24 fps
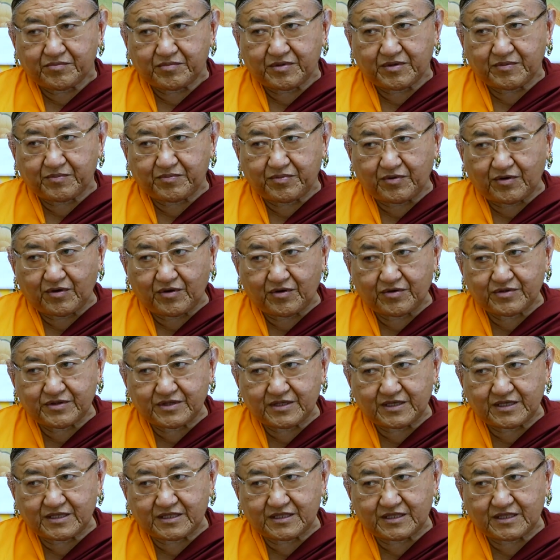be born
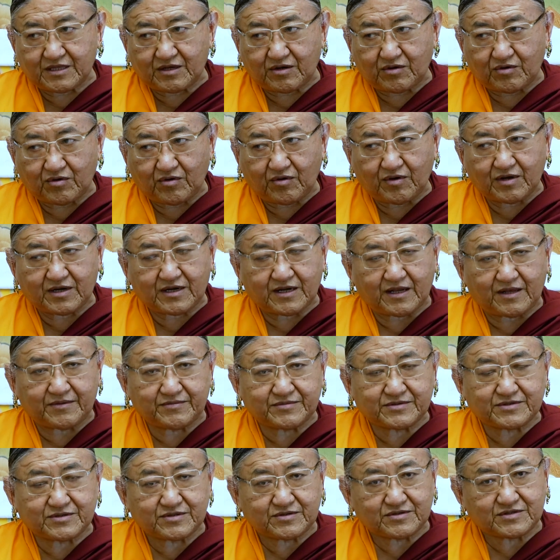in the lower
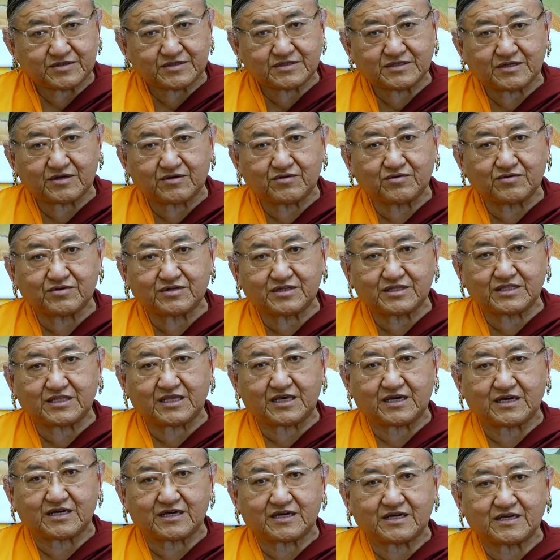arms. It's a good
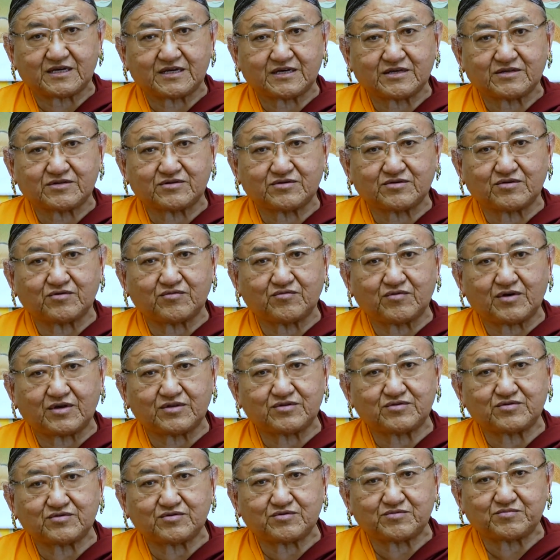thing. So
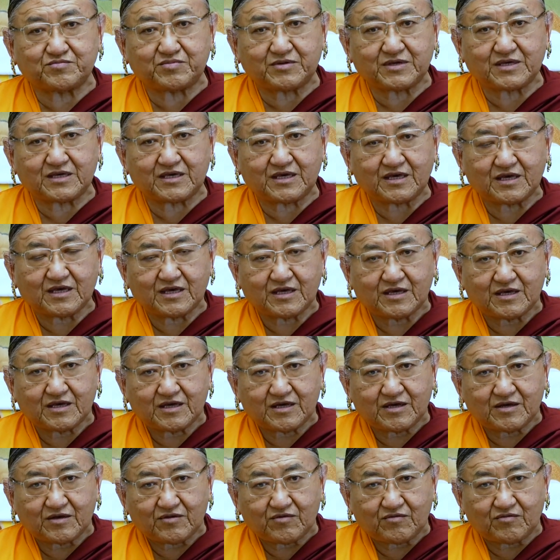one should be
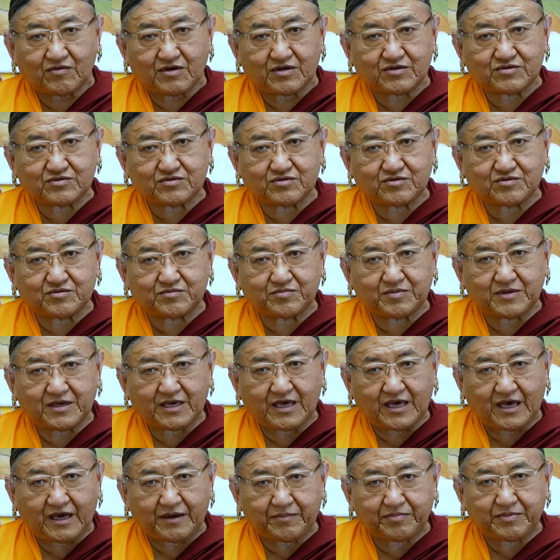
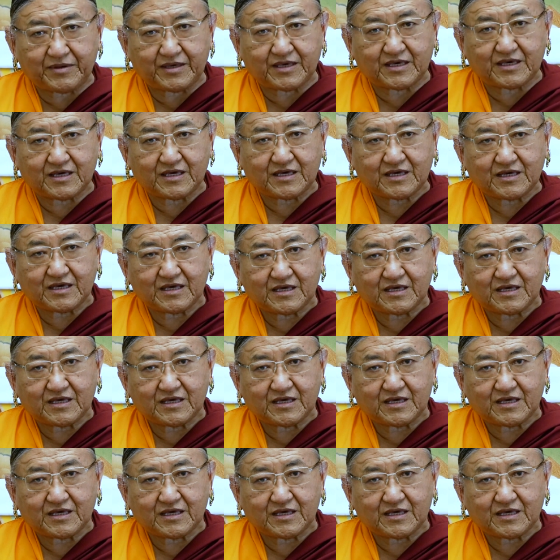happy,